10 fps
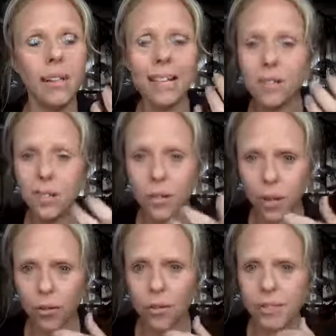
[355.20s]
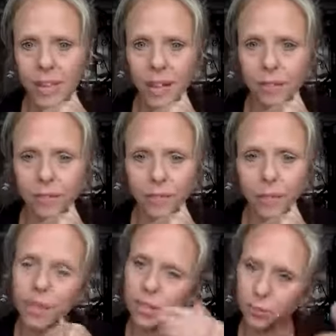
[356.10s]
get to know yourself,
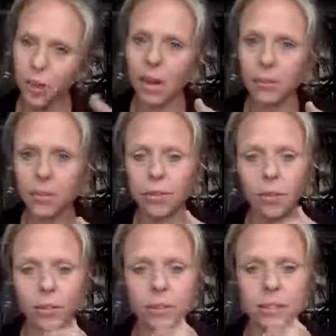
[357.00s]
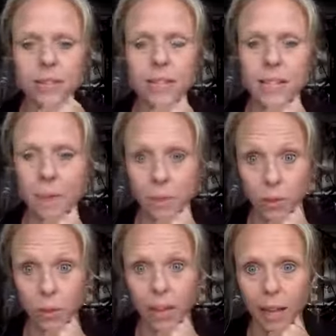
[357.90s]
which I will talk through the other steps,
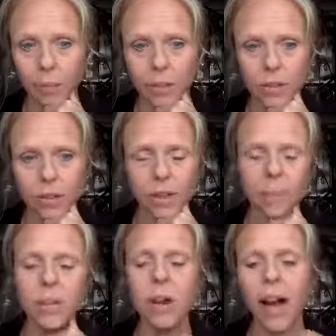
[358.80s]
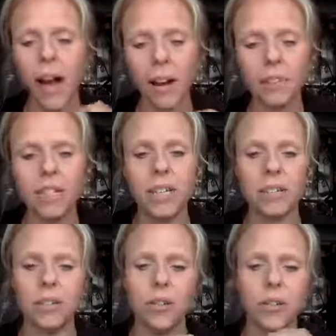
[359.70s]
which will help you do that. But you have to
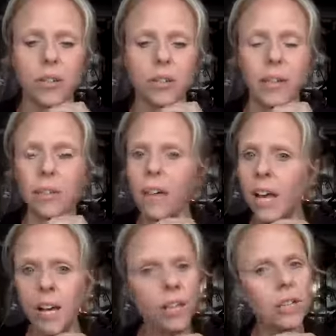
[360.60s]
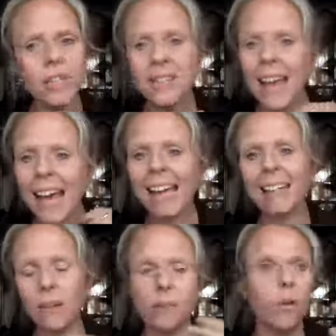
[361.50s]
get to know yourself. You know, there's eight,